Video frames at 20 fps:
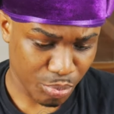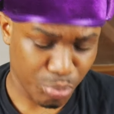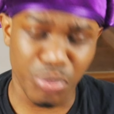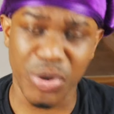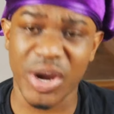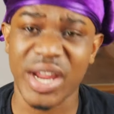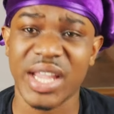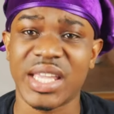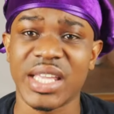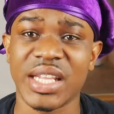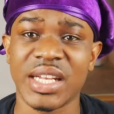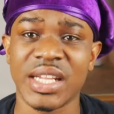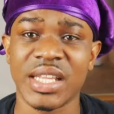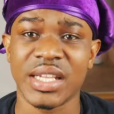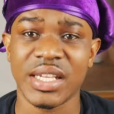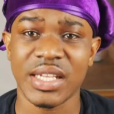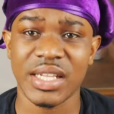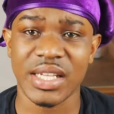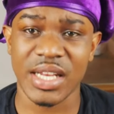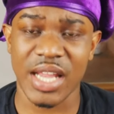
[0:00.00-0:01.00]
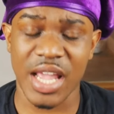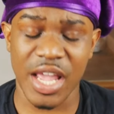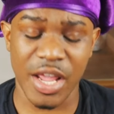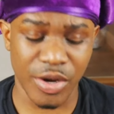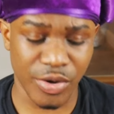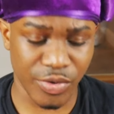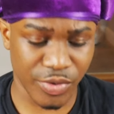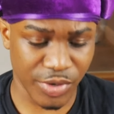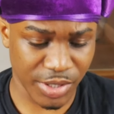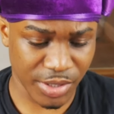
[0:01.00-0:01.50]
breaking in and
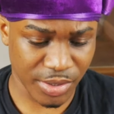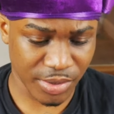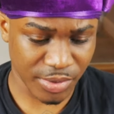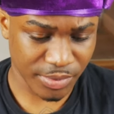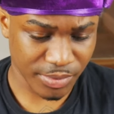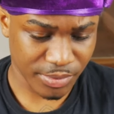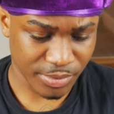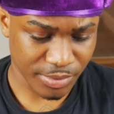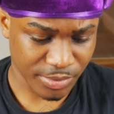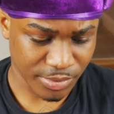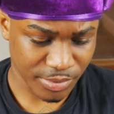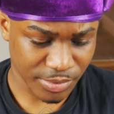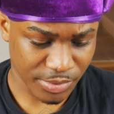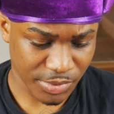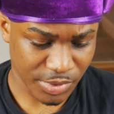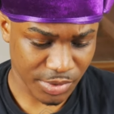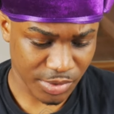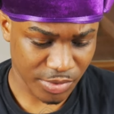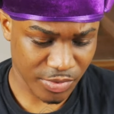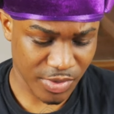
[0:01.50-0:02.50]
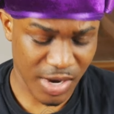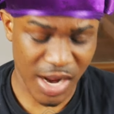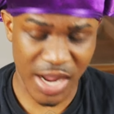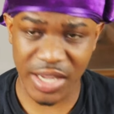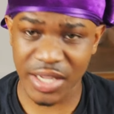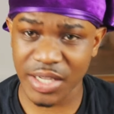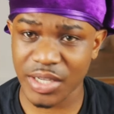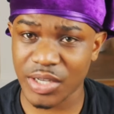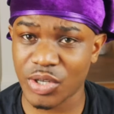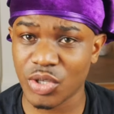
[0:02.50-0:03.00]
entering,
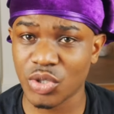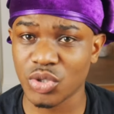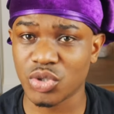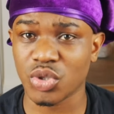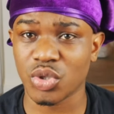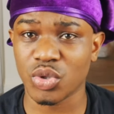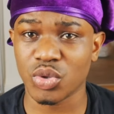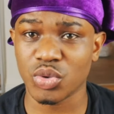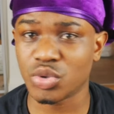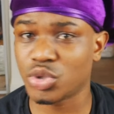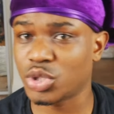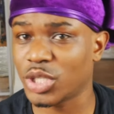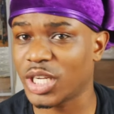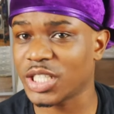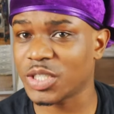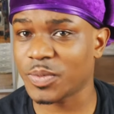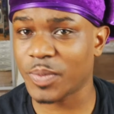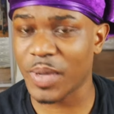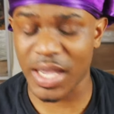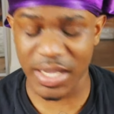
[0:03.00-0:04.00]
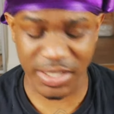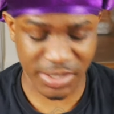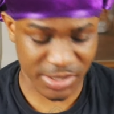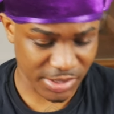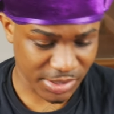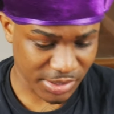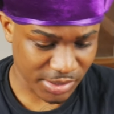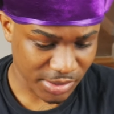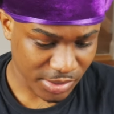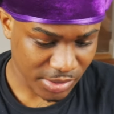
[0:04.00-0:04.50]
right? Also
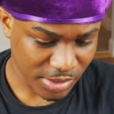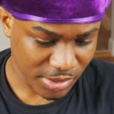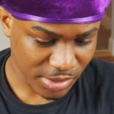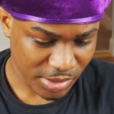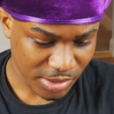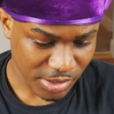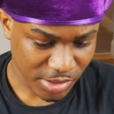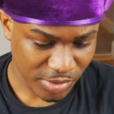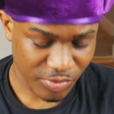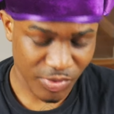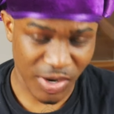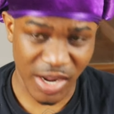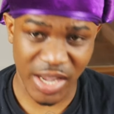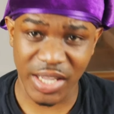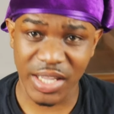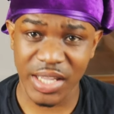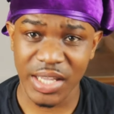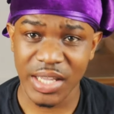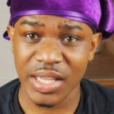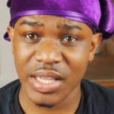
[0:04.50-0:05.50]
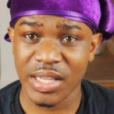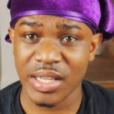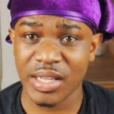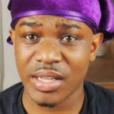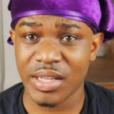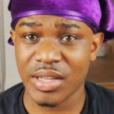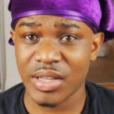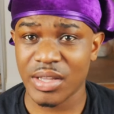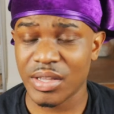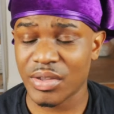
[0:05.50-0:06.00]
trespassing, right?
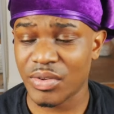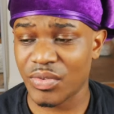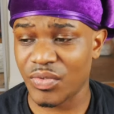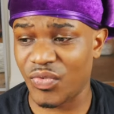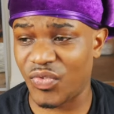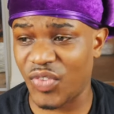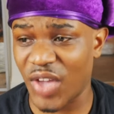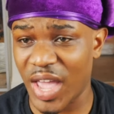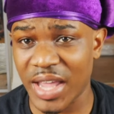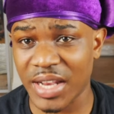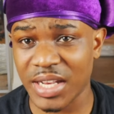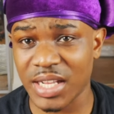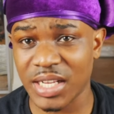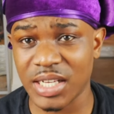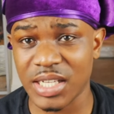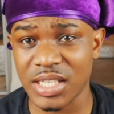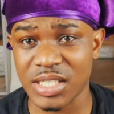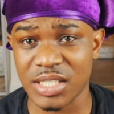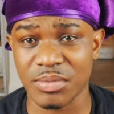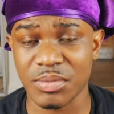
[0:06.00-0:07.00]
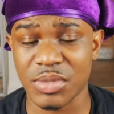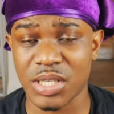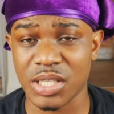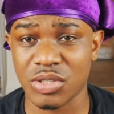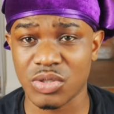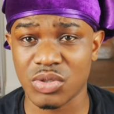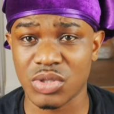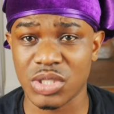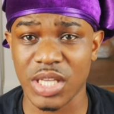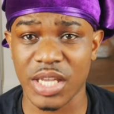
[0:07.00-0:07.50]
Vandalism,
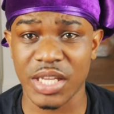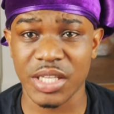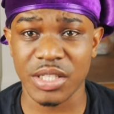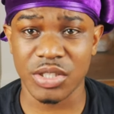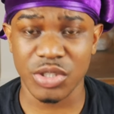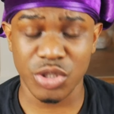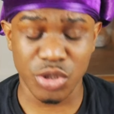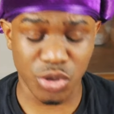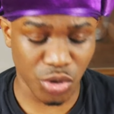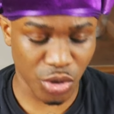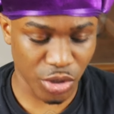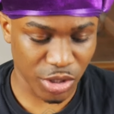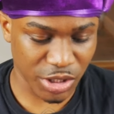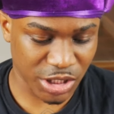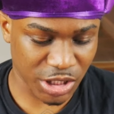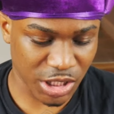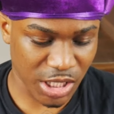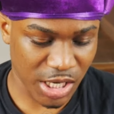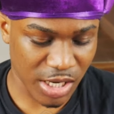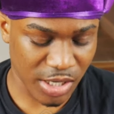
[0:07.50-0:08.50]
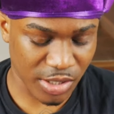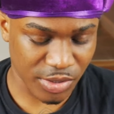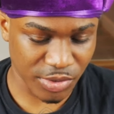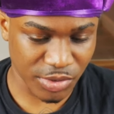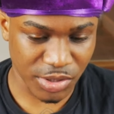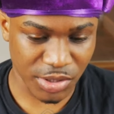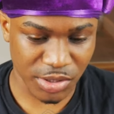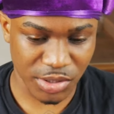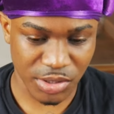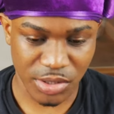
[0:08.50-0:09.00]
because you say he destroyed your
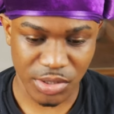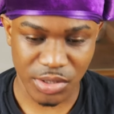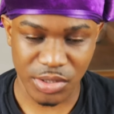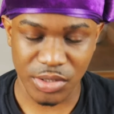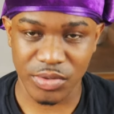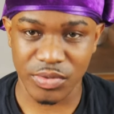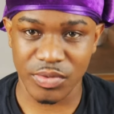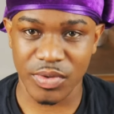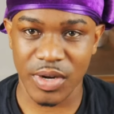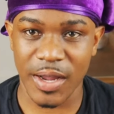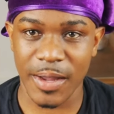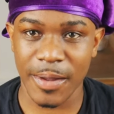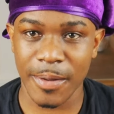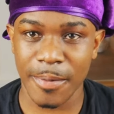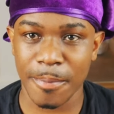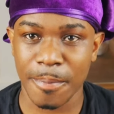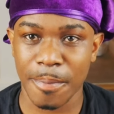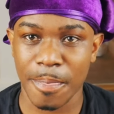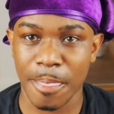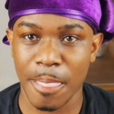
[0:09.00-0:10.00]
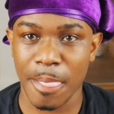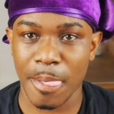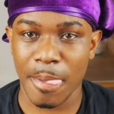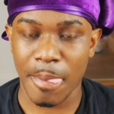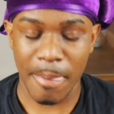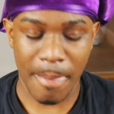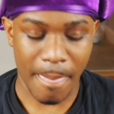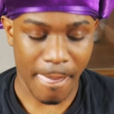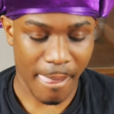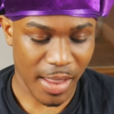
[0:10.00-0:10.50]
house, right?
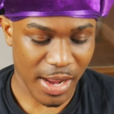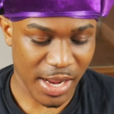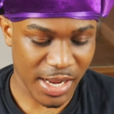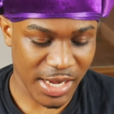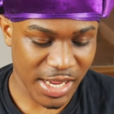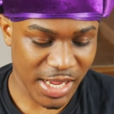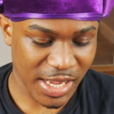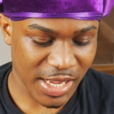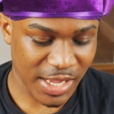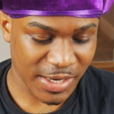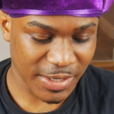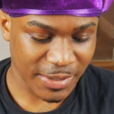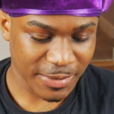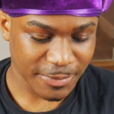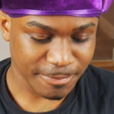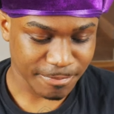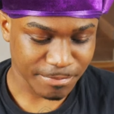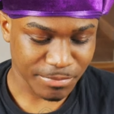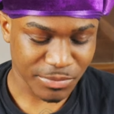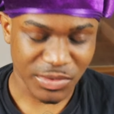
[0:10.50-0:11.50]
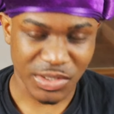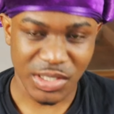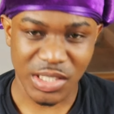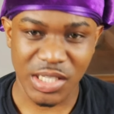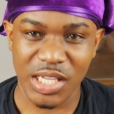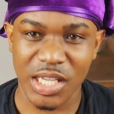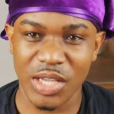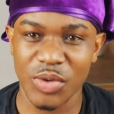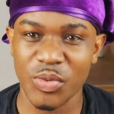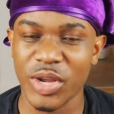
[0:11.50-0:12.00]
And then
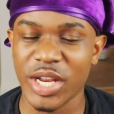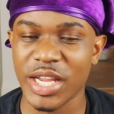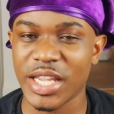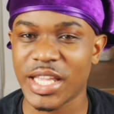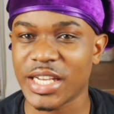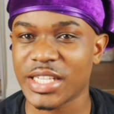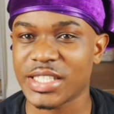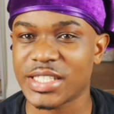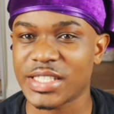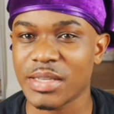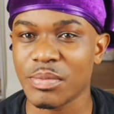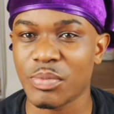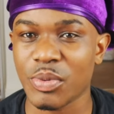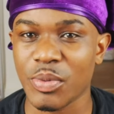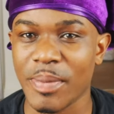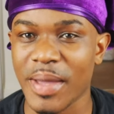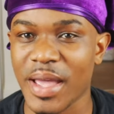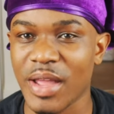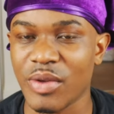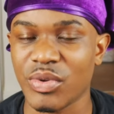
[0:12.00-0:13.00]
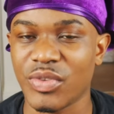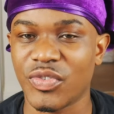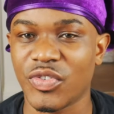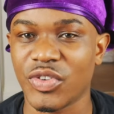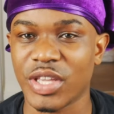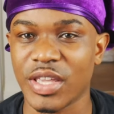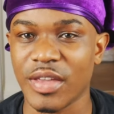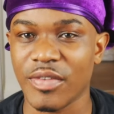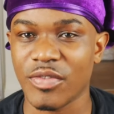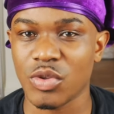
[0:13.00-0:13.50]
he wouldn't get a simple battery for
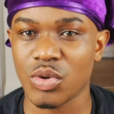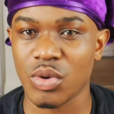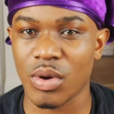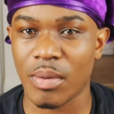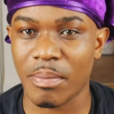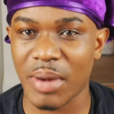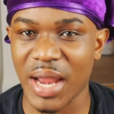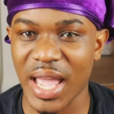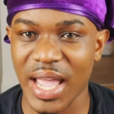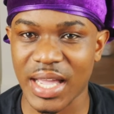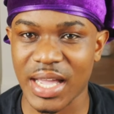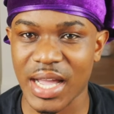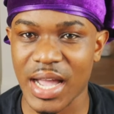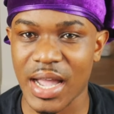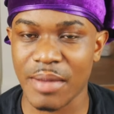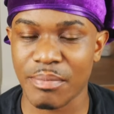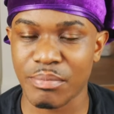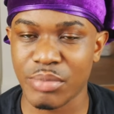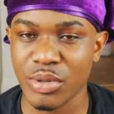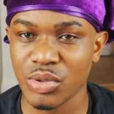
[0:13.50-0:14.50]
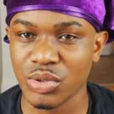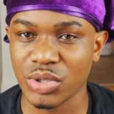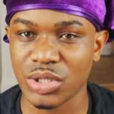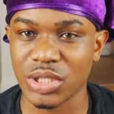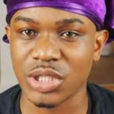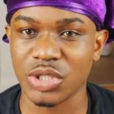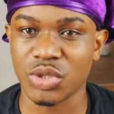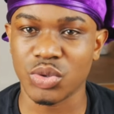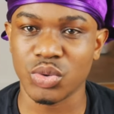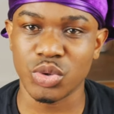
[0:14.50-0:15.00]
giving you a black eye,
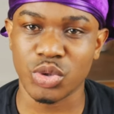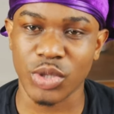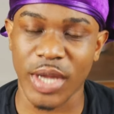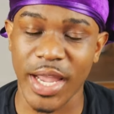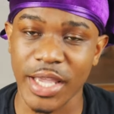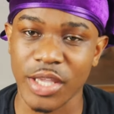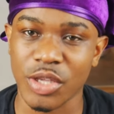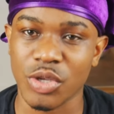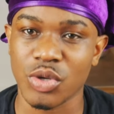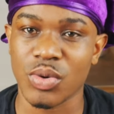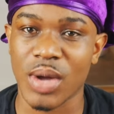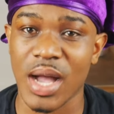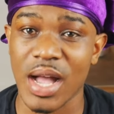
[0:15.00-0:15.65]
bruising you, dragging you